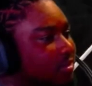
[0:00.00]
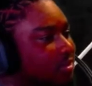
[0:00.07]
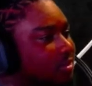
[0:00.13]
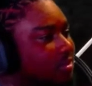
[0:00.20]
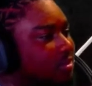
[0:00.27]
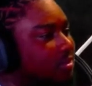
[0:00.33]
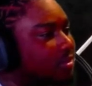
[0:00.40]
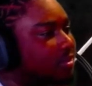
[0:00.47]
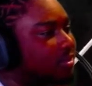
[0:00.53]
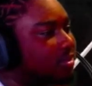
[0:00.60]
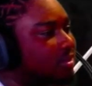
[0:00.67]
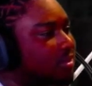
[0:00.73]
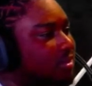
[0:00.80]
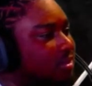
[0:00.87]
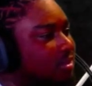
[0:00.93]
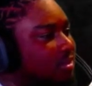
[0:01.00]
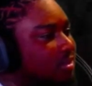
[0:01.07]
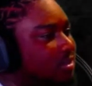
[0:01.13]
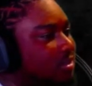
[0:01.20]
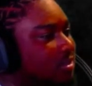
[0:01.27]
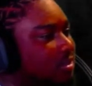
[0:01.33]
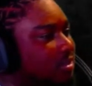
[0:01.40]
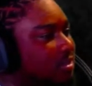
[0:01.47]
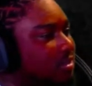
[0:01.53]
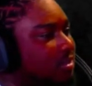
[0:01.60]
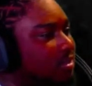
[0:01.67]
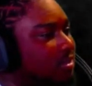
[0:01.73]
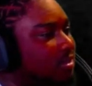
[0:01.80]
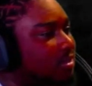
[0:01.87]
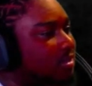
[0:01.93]

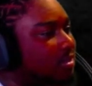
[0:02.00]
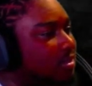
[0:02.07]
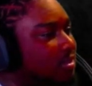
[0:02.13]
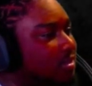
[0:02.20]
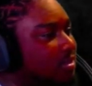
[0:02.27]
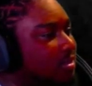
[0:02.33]
(no one is talking)